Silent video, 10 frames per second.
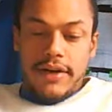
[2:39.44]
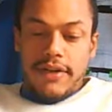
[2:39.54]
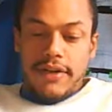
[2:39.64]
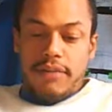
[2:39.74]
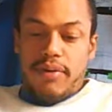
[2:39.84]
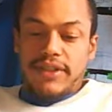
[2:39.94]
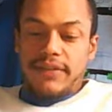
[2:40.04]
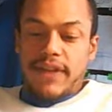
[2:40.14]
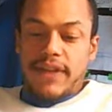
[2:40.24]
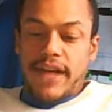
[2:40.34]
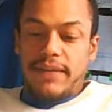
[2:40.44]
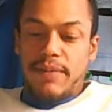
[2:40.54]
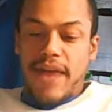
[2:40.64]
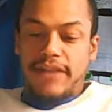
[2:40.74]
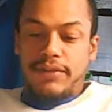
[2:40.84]
The points of a line can be
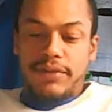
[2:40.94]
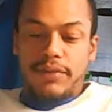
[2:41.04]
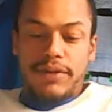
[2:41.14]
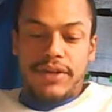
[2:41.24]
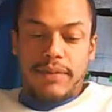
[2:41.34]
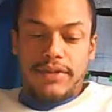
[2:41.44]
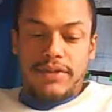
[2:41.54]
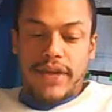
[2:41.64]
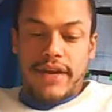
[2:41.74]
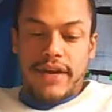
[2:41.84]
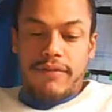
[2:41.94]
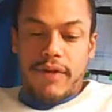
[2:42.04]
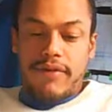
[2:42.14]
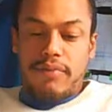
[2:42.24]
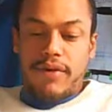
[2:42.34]
matched with the real number so that for
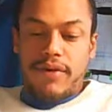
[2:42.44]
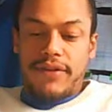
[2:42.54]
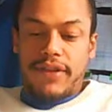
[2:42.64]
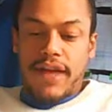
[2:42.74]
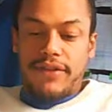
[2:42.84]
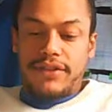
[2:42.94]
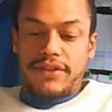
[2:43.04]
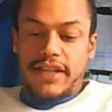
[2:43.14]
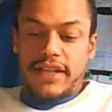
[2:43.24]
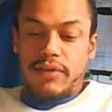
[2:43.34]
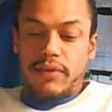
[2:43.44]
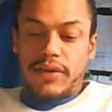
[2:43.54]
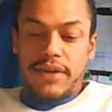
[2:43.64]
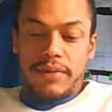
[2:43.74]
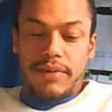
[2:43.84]
every point of the line, there's exactly one real
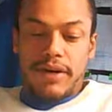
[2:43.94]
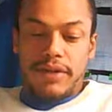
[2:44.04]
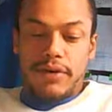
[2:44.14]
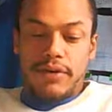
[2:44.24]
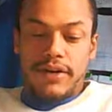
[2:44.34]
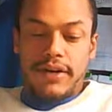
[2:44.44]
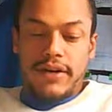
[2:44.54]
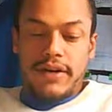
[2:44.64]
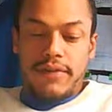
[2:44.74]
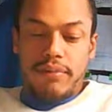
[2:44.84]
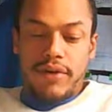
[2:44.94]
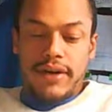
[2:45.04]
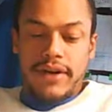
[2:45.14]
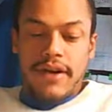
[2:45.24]
number called the coordinate of the point.